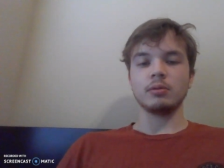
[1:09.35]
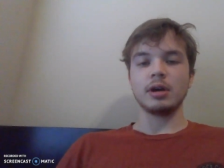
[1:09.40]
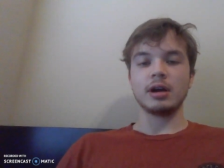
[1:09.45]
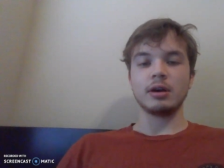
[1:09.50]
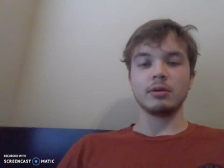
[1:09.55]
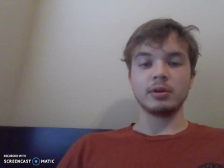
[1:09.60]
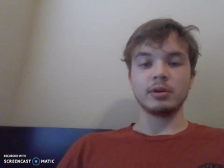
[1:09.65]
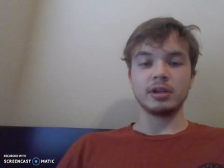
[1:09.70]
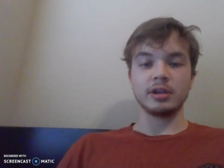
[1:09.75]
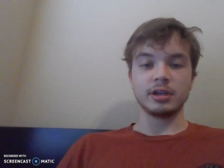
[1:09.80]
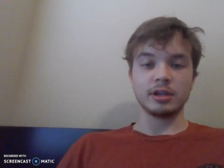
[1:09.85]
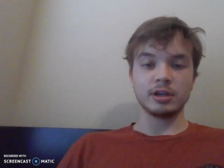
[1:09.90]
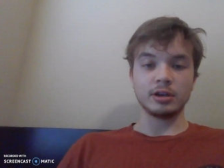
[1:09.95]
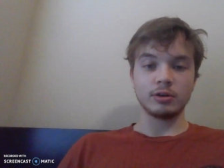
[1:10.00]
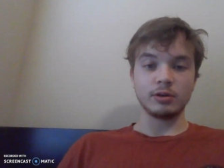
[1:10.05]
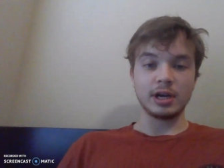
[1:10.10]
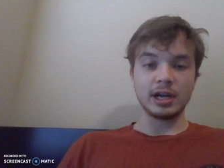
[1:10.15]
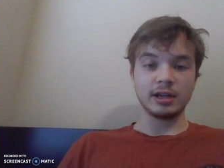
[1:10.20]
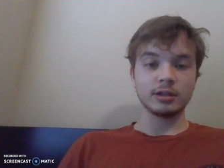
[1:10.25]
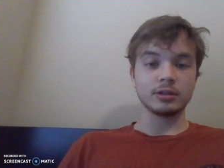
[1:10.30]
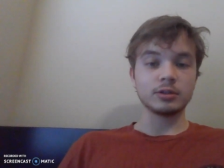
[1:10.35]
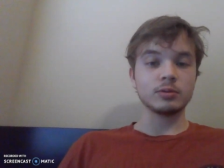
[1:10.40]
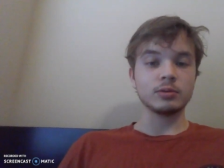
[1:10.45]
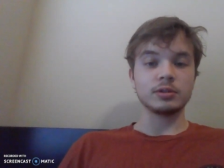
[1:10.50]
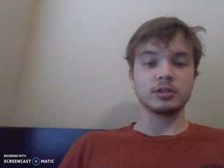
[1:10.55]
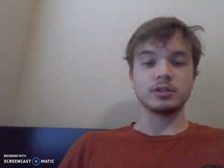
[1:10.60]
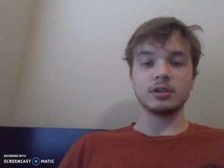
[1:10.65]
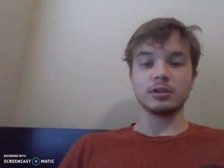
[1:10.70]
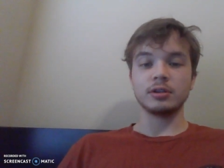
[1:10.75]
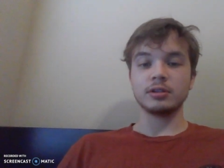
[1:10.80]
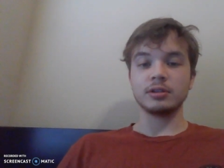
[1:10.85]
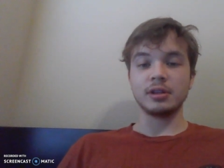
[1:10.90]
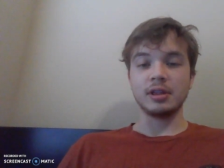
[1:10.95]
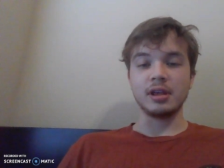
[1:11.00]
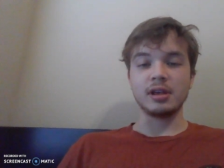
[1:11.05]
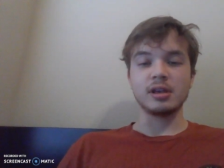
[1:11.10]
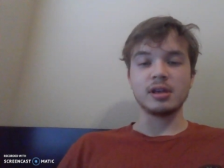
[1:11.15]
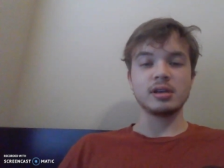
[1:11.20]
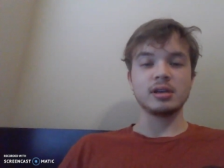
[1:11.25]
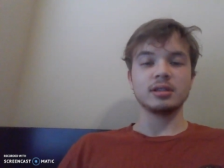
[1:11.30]
how we interact with certain
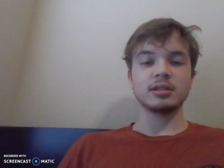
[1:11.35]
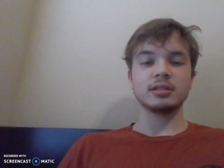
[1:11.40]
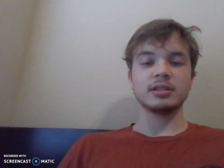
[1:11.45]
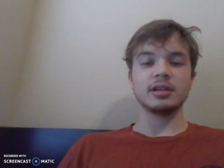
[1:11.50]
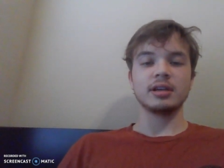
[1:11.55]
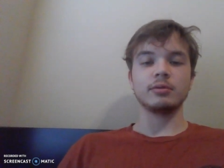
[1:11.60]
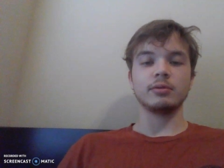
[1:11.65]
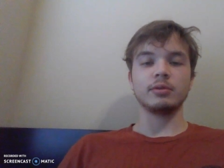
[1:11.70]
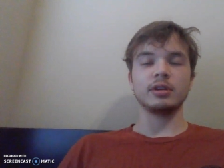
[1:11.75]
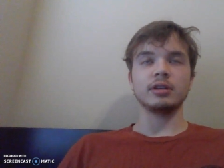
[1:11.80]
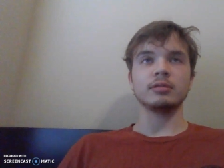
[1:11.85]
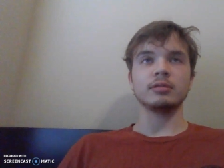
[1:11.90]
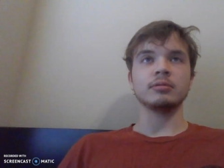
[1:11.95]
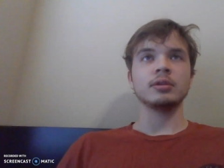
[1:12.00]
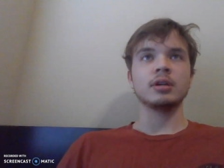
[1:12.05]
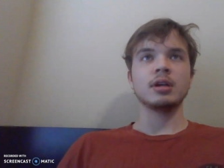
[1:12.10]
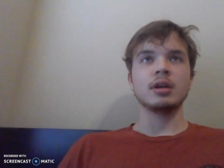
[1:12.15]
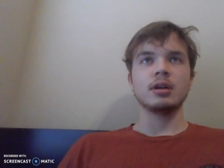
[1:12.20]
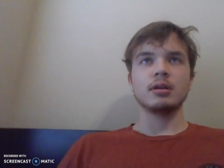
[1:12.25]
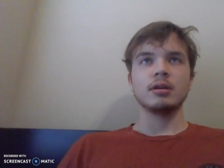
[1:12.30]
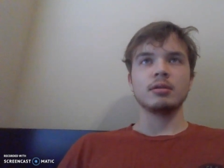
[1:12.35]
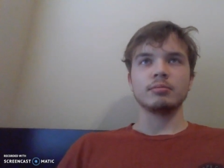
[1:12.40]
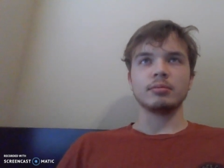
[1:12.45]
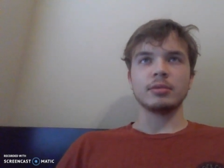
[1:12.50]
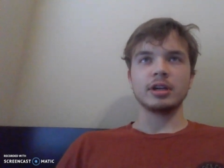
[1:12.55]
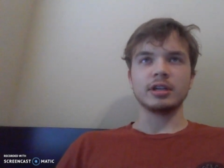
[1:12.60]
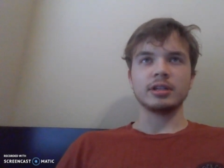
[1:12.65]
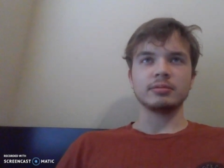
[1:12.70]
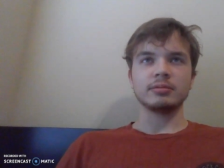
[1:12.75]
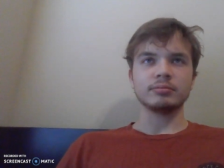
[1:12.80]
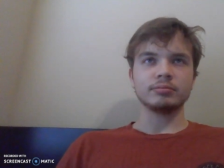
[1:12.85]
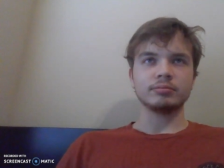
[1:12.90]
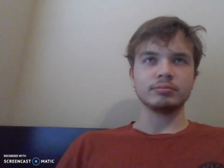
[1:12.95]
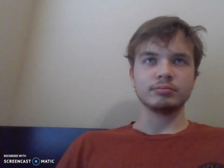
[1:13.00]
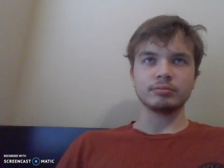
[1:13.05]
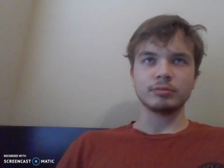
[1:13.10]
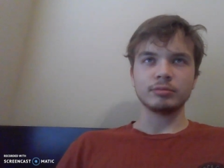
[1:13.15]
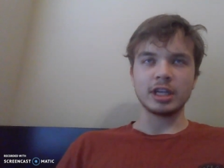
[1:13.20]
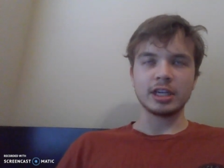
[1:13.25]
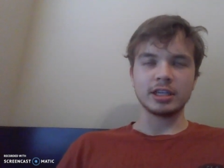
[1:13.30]
things, how we might
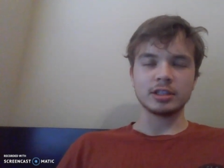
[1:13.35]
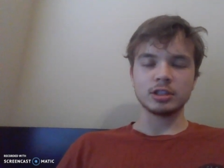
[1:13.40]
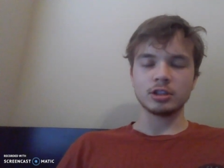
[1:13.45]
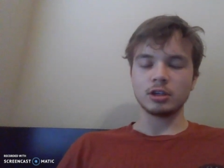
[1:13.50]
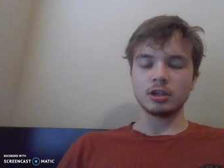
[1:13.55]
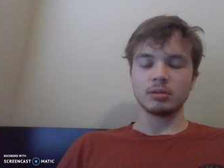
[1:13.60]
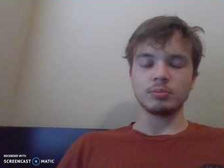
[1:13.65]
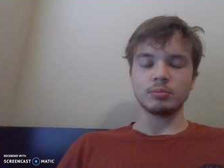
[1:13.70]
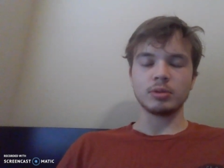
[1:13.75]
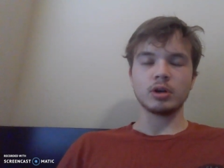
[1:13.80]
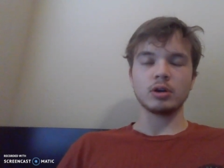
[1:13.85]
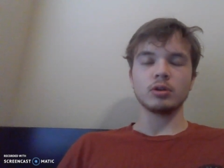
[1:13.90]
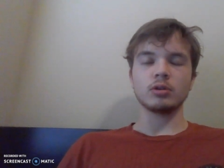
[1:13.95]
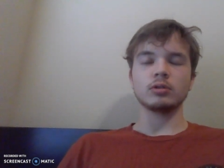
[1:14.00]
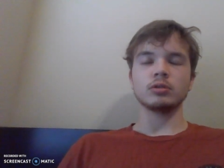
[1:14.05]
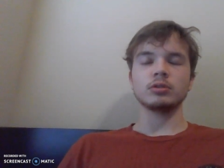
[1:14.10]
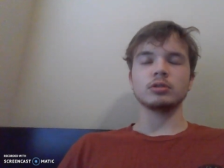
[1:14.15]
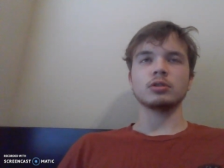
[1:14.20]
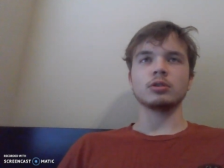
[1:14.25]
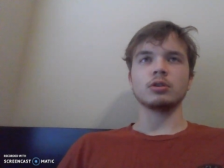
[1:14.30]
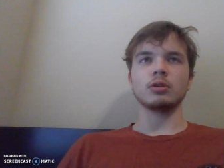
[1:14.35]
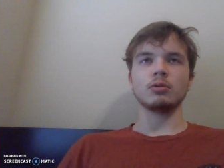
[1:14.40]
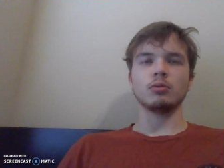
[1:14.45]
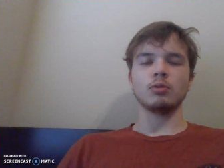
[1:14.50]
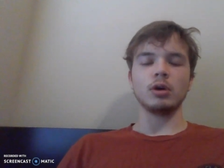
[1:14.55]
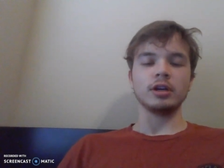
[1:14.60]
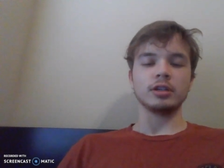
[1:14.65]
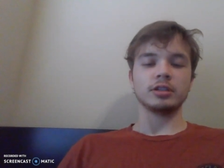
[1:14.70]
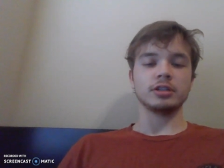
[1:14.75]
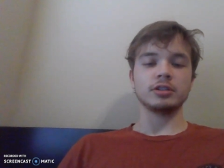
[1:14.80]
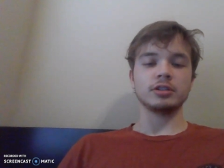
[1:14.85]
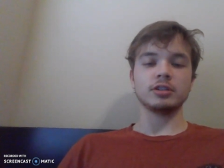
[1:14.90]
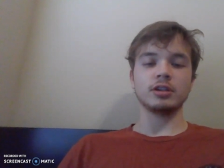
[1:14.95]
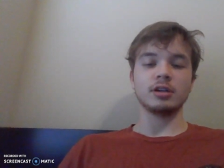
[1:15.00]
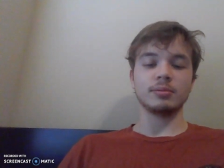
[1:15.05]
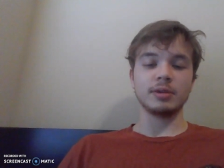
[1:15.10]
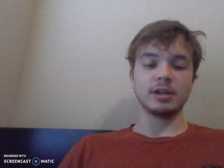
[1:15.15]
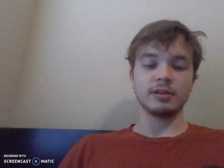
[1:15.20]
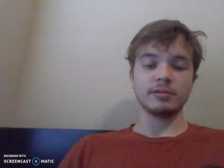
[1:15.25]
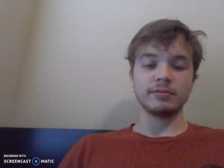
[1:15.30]
like certain posts or watch a
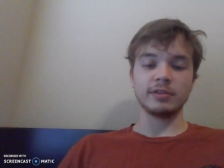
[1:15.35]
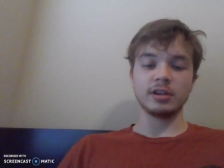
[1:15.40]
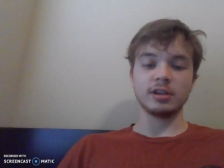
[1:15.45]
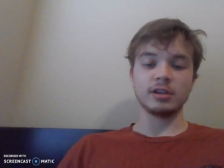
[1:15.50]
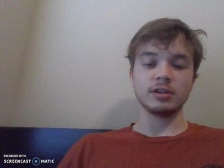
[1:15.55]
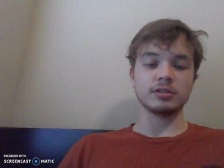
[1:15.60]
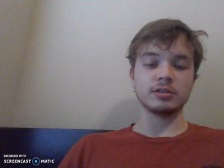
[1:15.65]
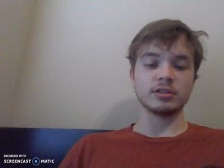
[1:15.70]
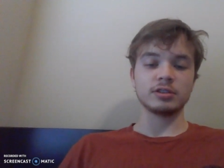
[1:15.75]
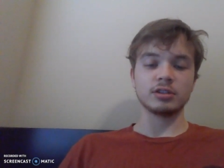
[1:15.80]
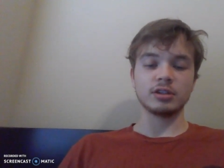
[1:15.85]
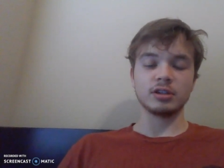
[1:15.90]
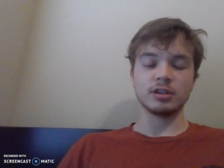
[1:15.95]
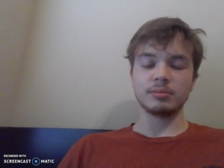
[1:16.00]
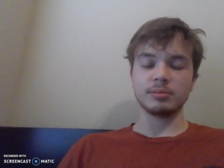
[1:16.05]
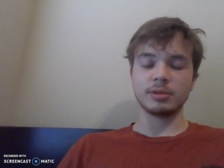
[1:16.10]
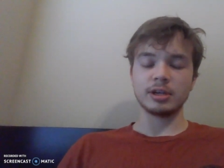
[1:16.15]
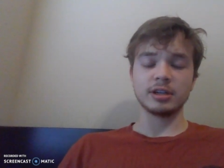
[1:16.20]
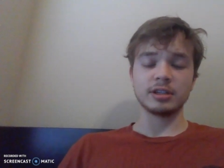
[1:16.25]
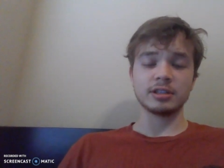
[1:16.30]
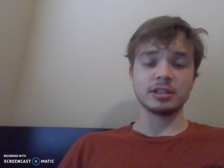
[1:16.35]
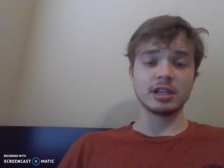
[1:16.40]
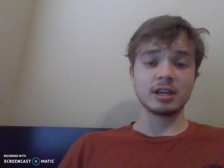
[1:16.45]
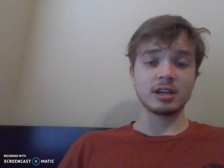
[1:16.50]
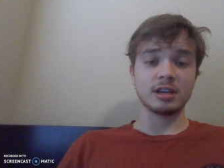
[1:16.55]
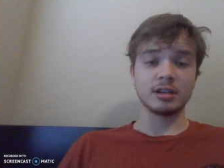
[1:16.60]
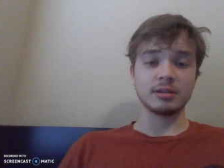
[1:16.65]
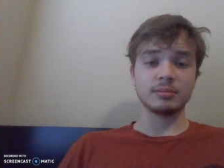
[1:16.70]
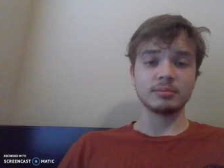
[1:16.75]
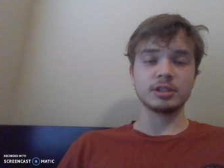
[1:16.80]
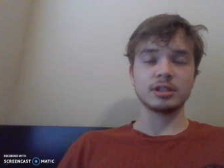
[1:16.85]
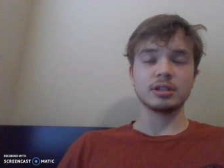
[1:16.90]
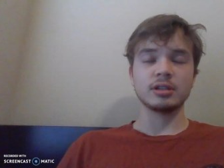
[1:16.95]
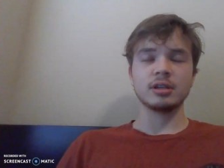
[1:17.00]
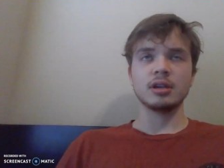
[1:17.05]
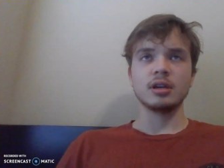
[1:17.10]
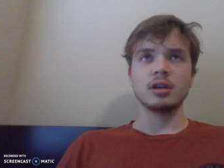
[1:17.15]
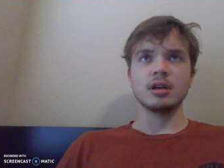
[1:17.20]
certain amount of videos a certain amount of times.